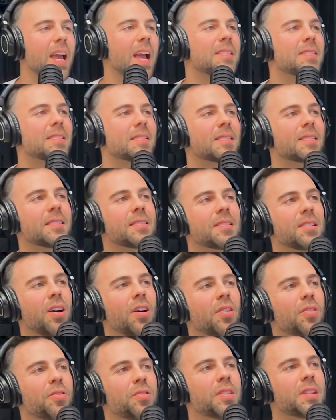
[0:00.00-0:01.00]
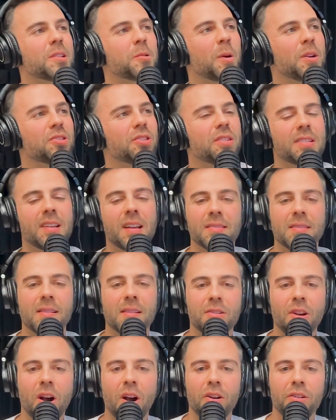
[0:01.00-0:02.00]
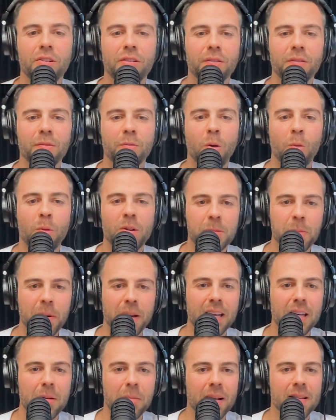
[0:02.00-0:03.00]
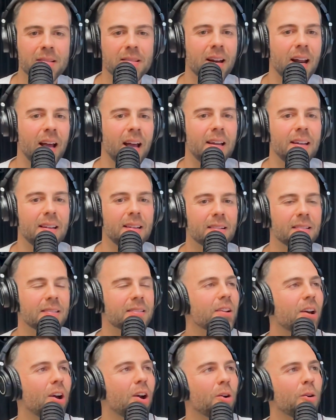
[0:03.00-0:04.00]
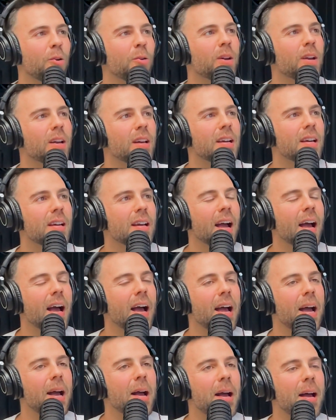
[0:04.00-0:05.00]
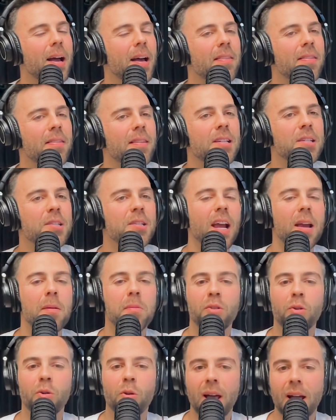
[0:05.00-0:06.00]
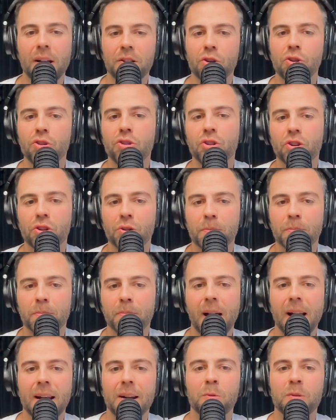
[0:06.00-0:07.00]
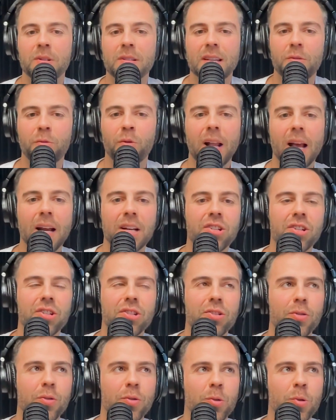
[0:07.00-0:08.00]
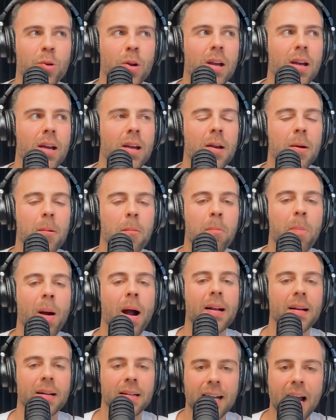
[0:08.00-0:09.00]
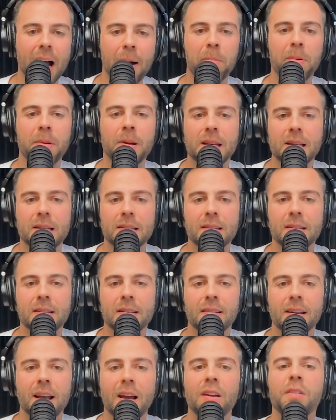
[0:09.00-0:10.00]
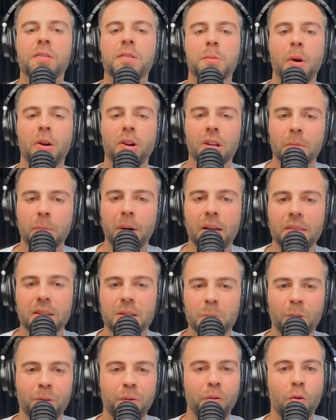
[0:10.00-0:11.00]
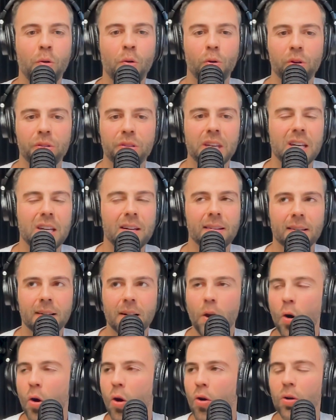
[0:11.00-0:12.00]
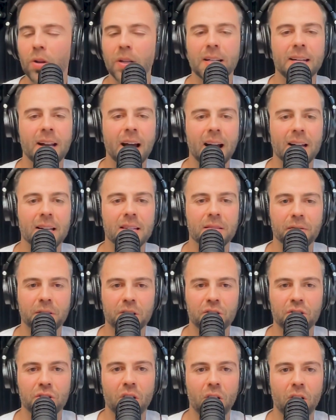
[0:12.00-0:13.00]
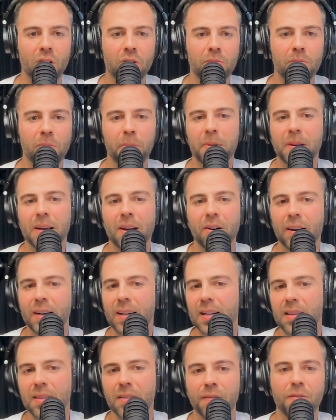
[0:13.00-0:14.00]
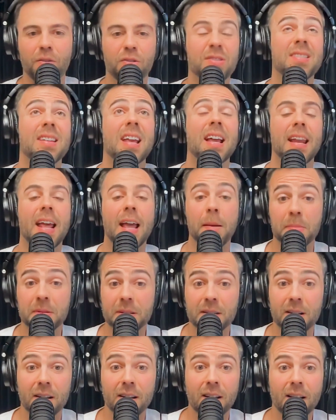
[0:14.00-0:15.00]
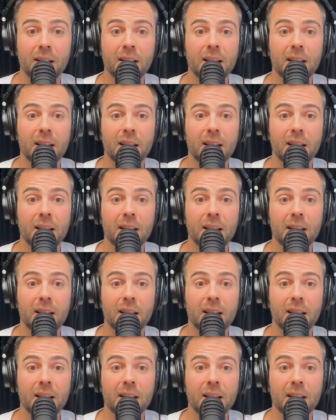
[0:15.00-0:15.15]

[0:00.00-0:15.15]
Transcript: Yes. So this question sets the tone of what we're speaking about today. So this came through on our YouTube. And it was in relation to bucket companies. Now, you've spoken about this before in the early days of the show, probably, I reckon, in the first 10 eps.